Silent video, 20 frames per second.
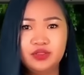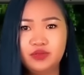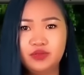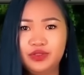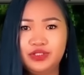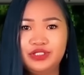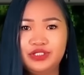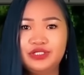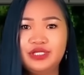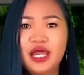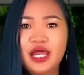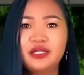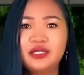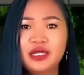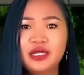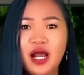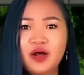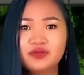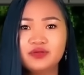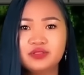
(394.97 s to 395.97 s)
or
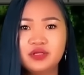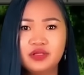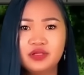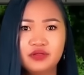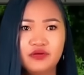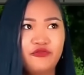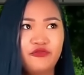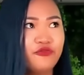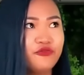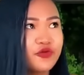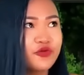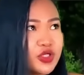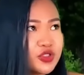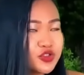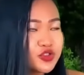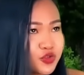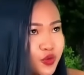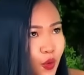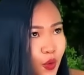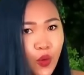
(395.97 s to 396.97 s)
standing outside their
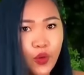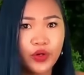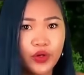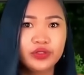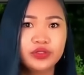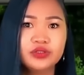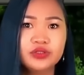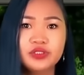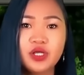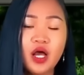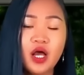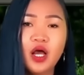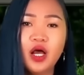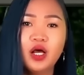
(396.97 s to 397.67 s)
front doors.